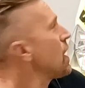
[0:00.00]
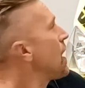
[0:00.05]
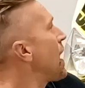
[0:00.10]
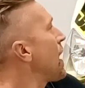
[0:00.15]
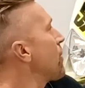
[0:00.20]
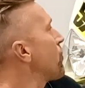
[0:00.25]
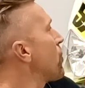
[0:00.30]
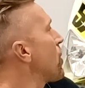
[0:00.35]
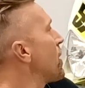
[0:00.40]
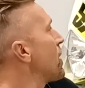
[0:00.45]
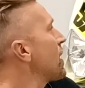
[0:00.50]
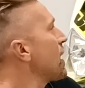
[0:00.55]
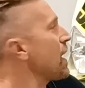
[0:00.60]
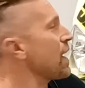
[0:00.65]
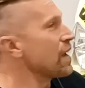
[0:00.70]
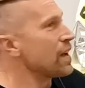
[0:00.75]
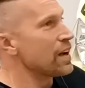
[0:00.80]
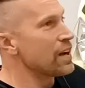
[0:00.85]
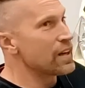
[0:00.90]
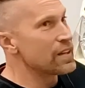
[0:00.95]
I run
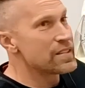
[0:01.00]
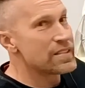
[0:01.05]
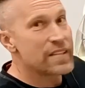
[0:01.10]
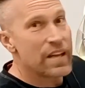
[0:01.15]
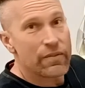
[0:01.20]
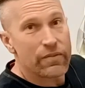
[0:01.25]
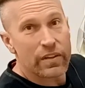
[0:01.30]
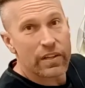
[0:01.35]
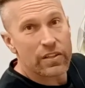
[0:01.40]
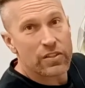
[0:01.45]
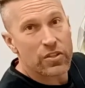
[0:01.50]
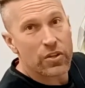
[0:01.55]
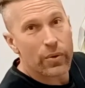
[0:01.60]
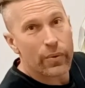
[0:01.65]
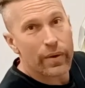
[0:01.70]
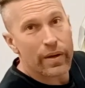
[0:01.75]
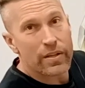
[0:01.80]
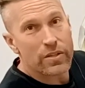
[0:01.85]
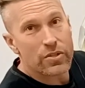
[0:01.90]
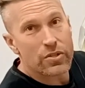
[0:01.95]
a
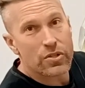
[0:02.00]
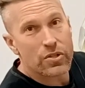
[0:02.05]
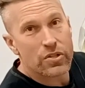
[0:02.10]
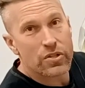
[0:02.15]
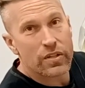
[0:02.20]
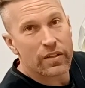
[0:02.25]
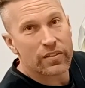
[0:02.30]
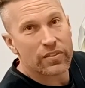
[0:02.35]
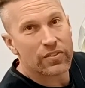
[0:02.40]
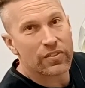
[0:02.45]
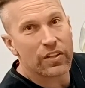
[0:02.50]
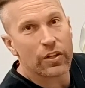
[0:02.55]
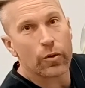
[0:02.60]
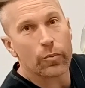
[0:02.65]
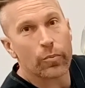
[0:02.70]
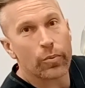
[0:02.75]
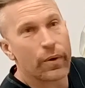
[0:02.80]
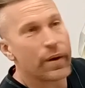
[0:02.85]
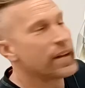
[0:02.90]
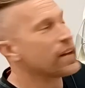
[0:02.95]
72-inch steel
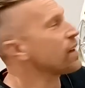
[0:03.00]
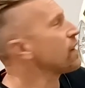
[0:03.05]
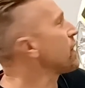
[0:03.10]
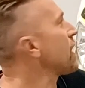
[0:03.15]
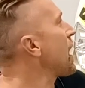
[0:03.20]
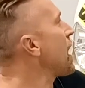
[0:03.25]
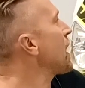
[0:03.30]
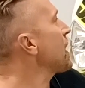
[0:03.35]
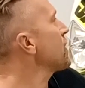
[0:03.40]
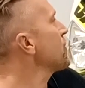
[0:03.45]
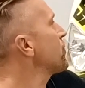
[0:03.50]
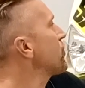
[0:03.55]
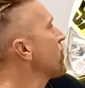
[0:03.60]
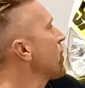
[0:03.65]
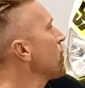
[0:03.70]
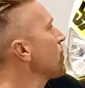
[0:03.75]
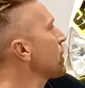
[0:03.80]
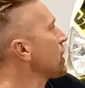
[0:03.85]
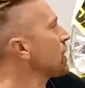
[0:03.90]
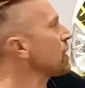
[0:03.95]
braided line
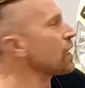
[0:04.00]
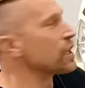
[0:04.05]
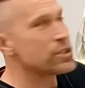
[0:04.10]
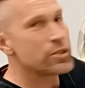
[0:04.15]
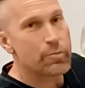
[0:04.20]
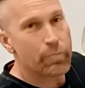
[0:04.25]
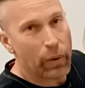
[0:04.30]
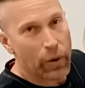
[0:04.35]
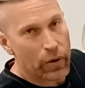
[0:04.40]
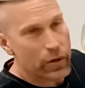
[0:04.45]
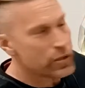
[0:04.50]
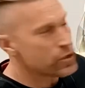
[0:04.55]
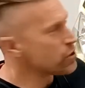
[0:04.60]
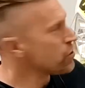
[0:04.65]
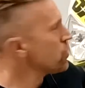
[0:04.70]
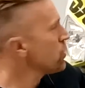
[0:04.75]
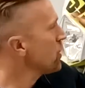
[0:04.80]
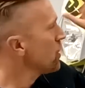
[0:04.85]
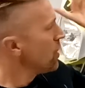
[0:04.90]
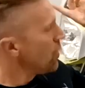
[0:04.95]
from the clutch perch
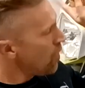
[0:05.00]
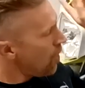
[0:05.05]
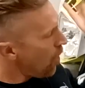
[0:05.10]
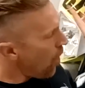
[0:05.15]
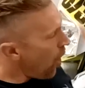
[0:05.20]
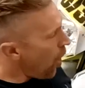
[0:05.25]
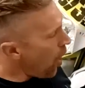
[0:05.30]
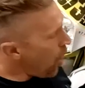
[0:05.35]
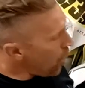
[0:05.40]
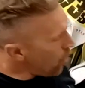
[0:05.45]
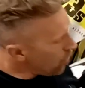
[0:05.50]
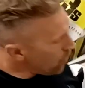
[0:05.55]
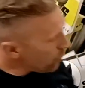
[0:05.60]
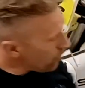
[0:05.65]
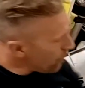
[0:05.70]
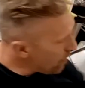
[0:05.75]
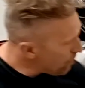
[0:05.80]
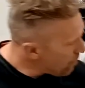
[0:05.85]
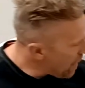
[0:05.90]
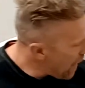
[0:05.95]
all
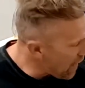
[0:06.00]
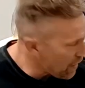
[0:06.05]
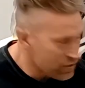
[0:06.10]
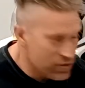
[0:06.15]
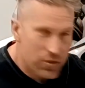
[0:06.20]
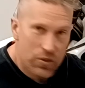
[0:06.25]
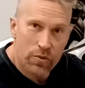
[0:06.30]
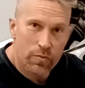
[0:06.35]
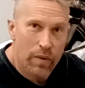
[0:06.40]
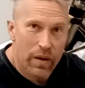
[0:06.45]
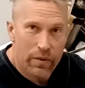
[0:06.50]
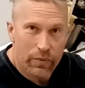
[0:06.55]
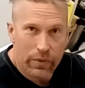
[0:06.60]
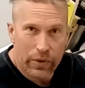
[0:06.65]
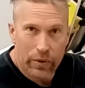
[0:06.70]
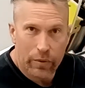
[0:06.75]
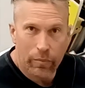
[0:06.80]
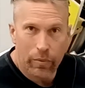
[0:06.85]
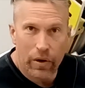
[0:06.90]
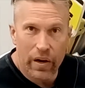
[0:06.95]
the way back to my
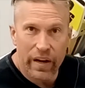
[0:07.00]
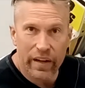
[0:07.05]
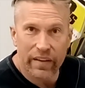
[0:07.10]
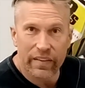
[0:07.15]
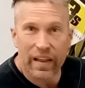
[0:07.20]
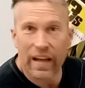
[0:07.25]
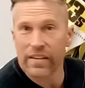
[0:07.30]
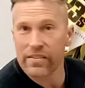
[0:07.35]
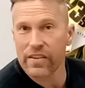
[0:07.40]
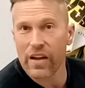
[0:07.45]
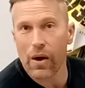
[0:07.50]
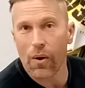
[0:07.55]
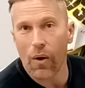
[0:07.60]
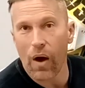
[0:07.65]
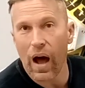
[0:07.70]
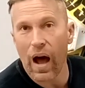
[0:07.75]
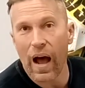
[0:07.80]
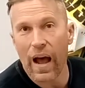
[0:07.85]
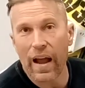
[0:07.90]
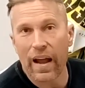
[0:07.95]
rear brake, and that's how
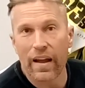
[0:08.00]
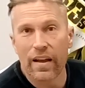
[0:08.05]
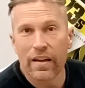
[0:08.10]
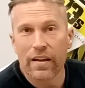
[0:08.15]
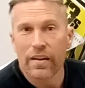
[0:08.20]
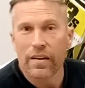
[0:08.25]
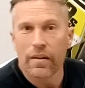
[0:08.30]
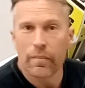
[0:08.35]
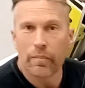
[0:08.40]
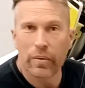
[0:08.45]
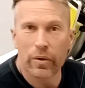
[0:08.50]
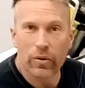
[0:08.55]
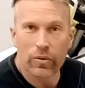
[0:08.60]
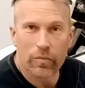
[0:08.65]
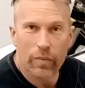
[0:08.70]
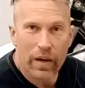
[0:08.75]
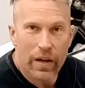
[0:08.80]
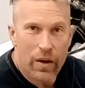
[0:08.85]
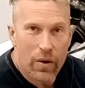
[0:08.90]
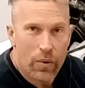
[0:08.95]
I build
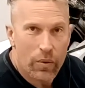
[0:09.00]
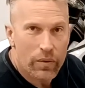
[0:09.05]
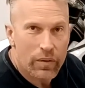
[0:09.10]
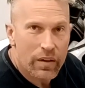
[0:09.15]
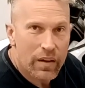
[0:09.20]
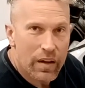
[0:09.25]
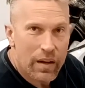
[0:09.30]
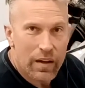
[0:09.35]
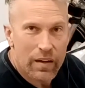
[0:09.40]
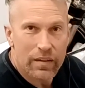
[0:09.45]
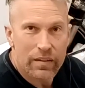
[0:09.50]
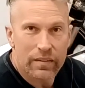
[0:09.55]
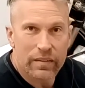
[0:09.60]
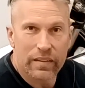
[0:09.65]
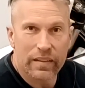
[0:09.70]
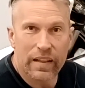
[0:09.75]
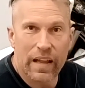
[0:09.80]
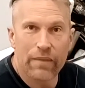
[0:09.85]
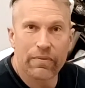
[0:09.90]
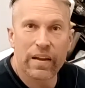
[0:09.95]
my
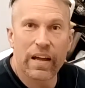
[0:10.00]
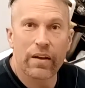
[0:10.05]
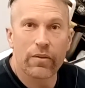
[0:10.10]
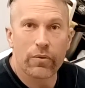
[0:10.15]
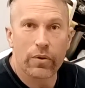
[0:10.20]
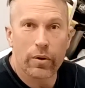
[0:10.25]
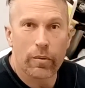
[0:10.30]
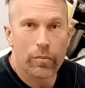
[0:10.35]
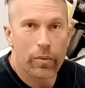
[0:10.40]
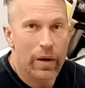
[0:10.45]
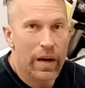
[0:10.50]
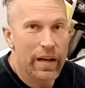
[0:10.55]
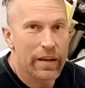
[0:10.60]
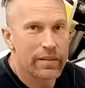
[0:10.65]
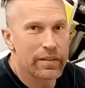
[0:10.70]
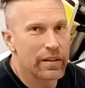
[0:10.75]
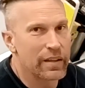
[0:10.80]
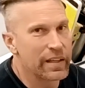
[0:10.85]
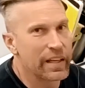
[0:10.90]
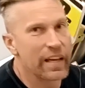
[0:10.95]
own left-hand rear brake.